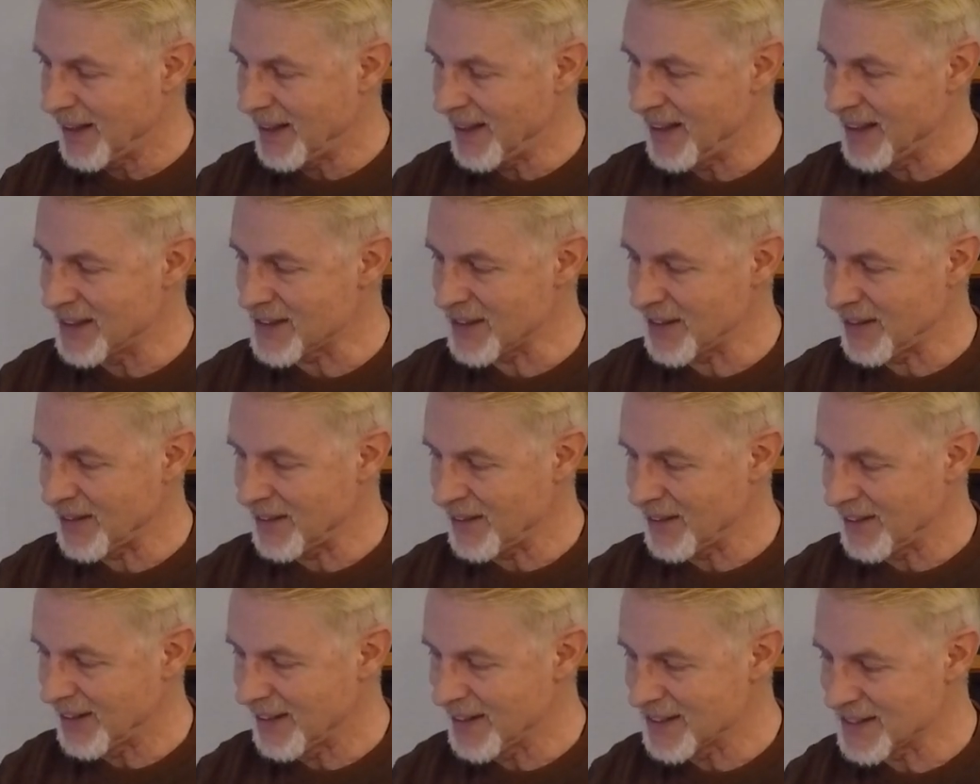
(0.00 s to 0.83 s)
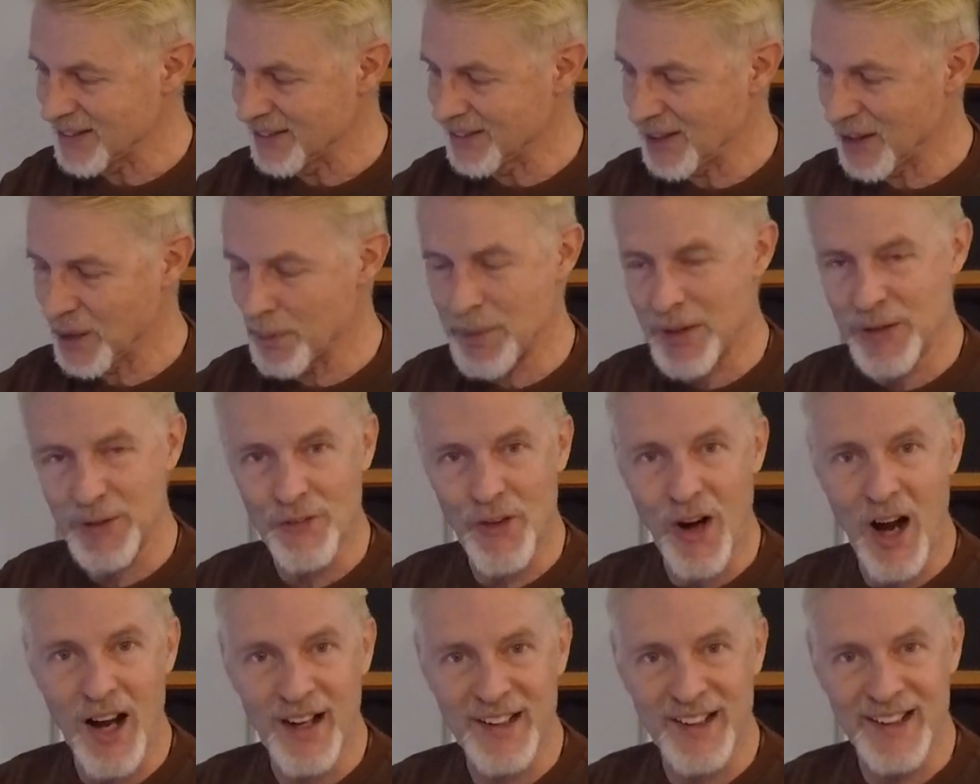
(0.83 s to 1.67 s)
is a little bit
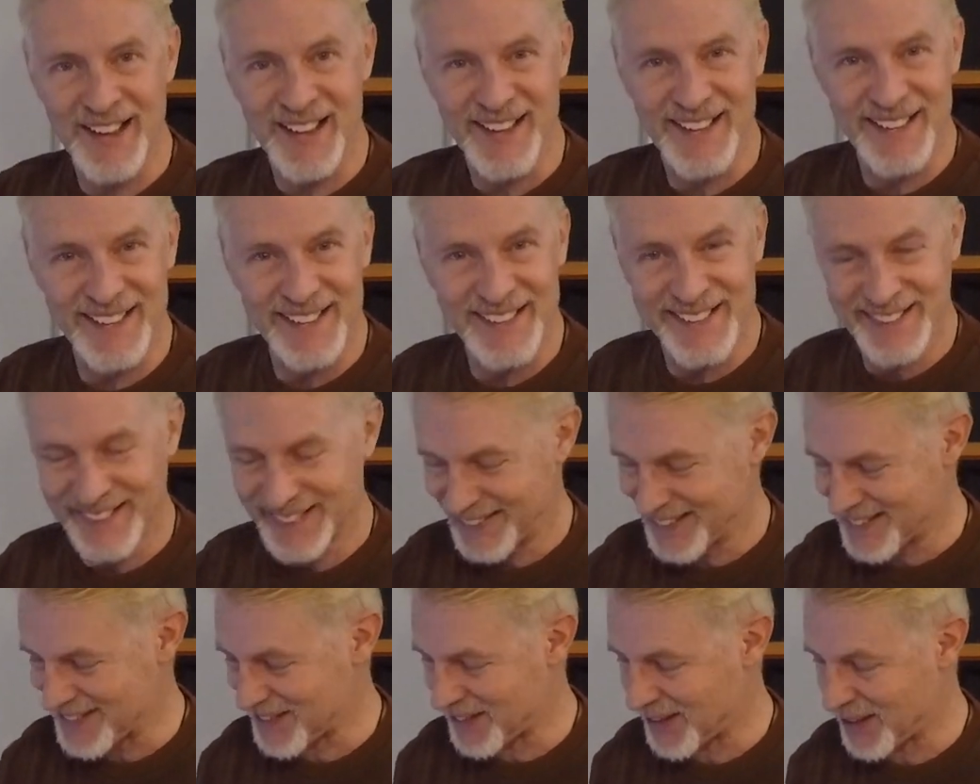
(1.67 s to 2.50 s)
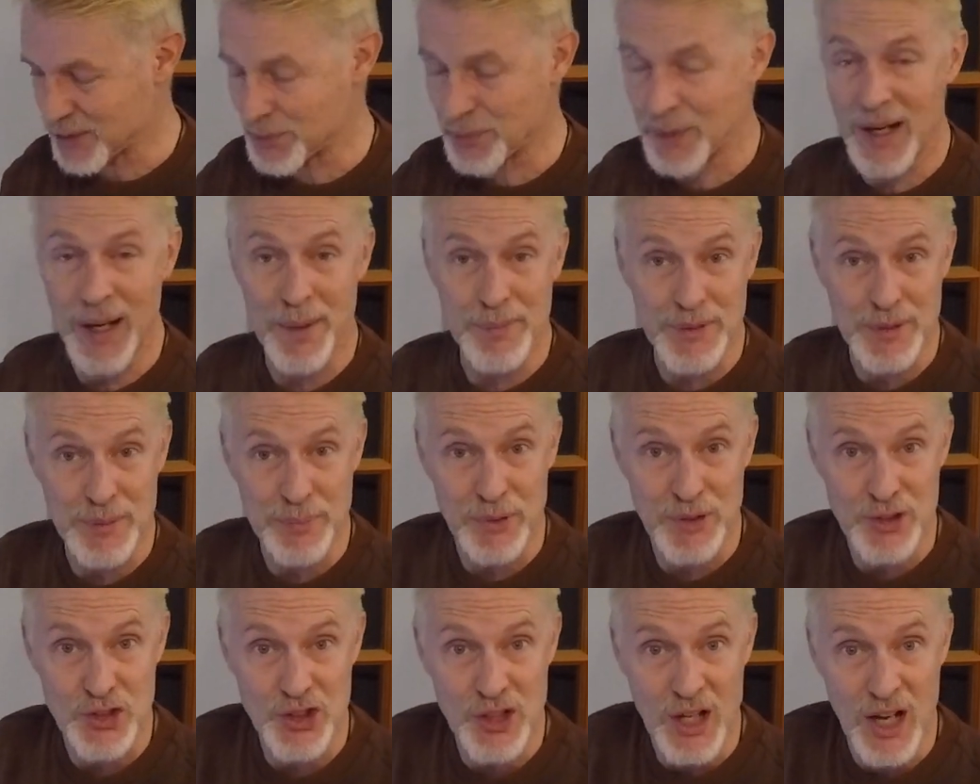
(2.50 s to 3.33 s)
rocky. So that's why I have to
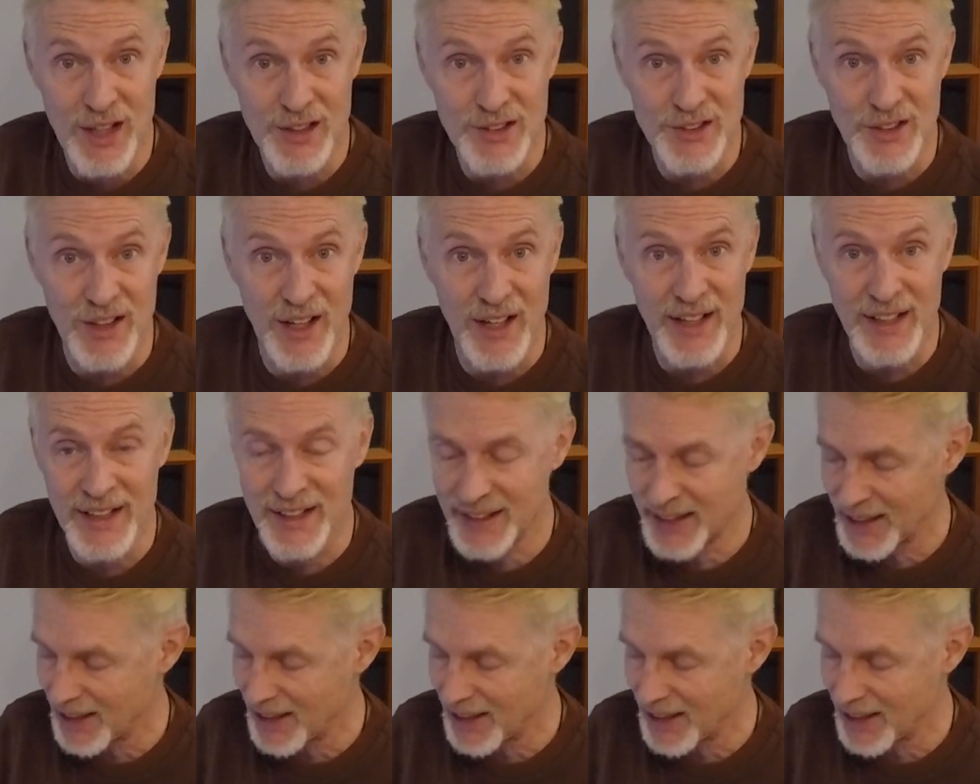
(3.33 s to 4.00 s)
put shocks on it.